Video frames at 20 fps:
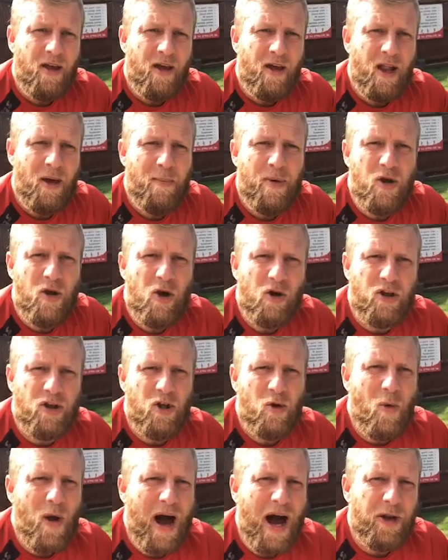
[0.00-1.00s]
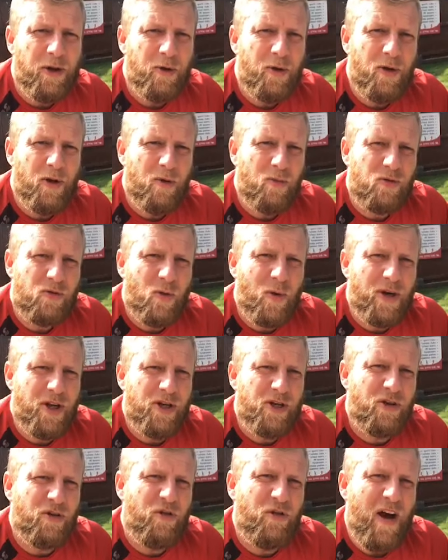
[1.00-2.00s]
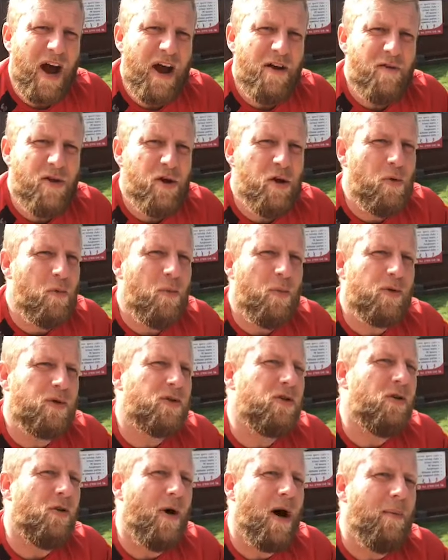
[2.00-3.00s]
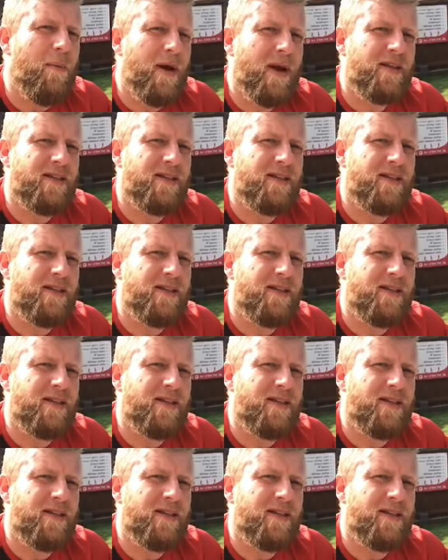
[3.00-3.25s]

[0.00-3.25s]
Let me know that you are doing them. So when you're just firing numbers through at me,